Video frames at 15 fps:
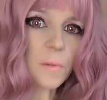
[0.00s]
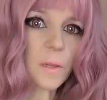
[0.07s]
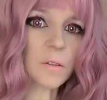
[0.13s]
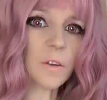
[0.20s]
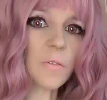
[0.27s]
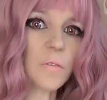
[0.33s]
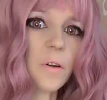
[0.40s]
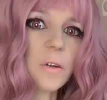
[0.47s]

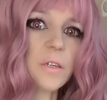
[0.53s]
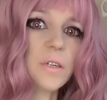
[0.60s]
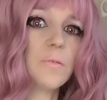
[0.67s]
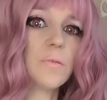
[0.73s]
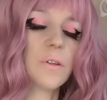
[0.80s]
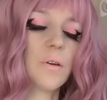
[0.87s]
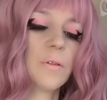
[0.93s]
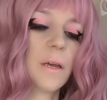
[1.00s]
They're very
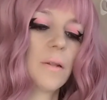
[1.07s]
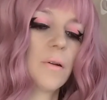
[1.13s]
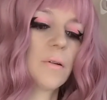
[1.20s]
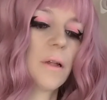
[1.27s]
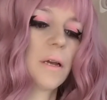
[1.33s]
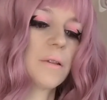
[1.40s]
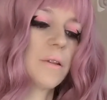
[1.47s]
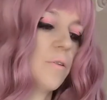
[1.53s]
cute though. They look
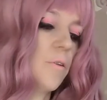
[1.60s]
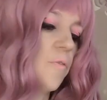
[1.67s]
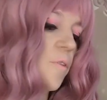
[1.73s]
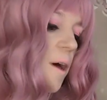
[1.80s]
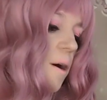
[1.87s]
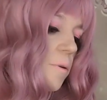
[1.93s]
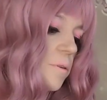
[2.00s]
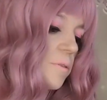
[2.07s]
like little
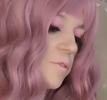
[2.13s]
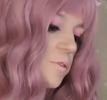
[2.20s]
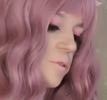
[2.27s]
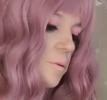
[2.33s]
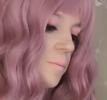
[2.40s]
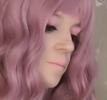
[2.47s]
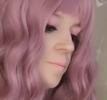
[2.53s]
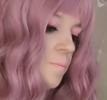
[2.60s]
flowers.
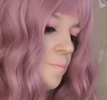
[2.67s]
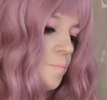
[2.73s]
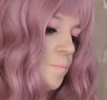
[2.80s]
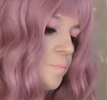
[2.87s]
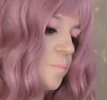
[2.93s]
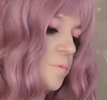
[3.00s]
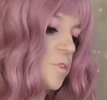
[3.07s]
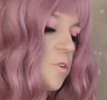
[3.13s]

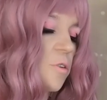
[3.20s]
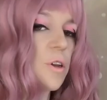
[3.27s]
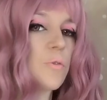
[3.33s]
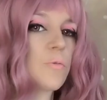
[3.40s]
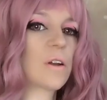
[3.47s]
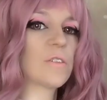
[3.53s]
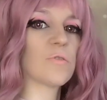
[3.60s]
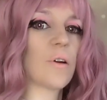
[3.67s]
So they're
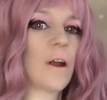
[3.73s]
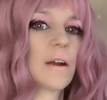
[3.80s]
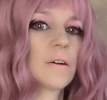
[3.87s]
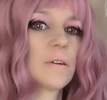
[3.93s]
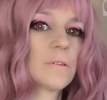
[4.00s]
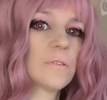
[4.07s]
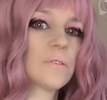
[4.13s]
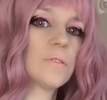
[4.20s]
rice
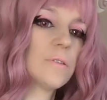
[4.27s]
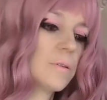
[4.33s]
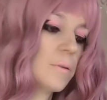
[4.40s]
crackers.